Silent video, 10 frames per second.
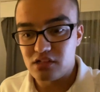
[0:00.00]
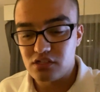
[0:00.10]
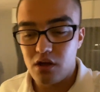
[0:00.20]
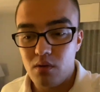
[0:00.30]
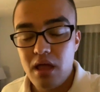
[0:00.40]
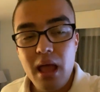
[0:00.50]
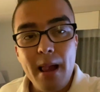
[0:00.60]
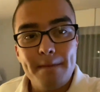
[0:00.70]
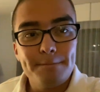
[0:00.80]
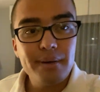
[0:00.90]
So,
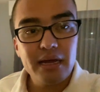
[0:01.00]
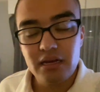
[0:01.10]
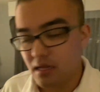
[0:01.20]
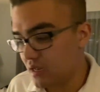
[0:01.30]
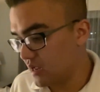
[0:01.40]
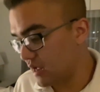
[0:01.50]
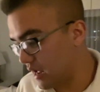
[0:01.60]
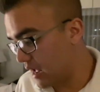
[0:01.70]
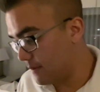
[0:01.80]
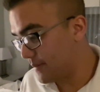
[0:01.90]
but
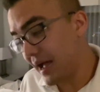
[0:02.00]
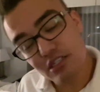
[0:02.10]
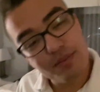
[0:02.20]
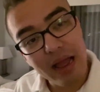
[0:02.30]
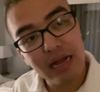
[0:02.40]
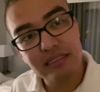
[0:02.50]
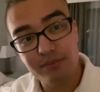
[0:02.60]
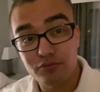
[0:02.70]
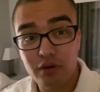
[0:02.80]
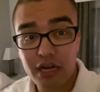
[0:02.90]
bags are packed,
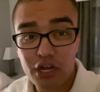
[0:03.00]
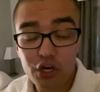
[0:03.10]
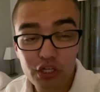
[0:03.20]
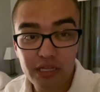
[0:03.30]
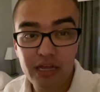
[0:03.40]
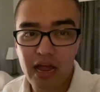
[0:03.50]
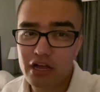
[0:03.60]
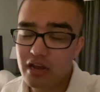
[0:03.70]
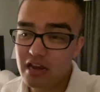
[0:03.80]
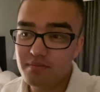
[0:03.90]
I'm ready early. I
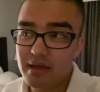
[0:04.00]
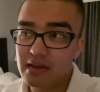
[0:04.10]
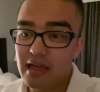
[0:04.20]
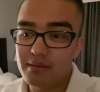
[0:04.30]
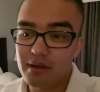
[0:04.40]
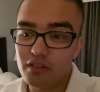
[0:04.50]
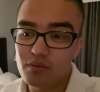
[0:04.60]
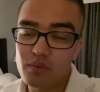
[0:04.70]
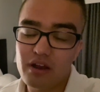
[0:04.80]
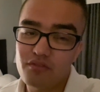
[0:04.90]
got out of bed, like my
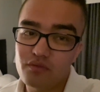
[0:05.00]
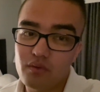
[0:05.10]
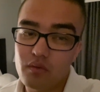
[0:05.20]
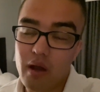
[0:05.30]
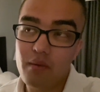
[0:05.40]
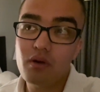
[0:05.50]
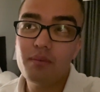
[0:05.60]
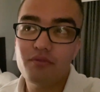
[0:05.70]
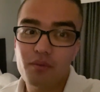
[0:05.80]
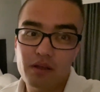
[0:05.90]
alarm went off. I woke up
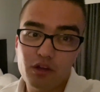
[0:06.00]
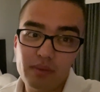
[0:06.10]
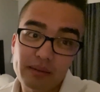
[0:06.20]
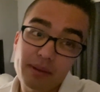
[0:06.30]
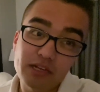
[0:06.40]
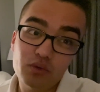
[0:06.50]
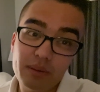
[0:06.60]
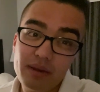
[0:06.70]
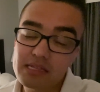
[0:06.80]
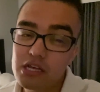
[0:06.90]
before my alarm like by 20
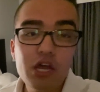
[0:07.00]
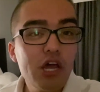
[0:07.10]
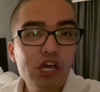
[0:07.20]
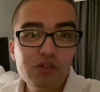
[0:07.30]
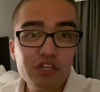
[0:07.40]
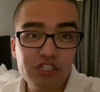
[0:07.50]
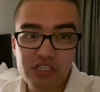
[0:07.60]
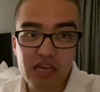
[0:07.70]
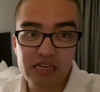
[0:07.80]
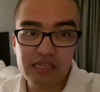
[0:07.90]
minutes, so I just
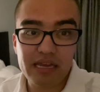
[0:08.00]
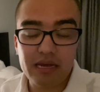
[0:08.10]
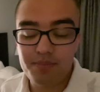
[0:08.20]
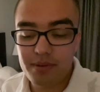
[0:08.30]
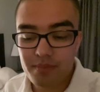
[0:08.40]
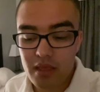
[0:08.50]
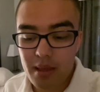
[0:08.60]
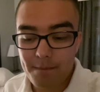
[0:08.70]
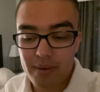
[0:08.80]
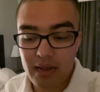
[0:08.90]
decided to get up.
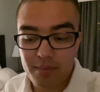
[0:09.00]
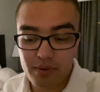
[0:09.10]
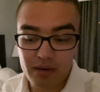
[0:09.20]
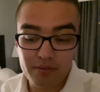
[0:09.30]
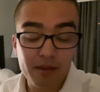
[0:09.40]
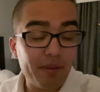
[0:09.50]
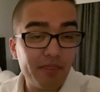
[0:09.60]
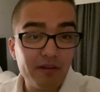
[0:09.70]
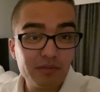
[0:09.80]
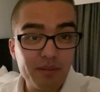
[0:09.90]
But I'm gonna get
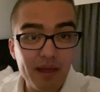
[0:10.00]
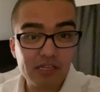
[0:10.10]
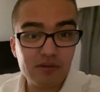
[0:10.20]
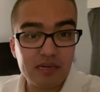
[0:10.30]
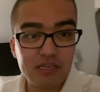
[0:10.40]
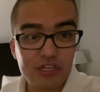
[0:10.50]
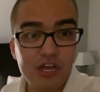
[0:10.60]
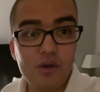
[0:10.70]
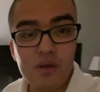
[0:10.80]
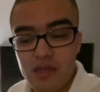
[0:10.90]
the rest of my bags ready to
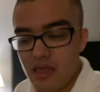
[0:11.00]
go.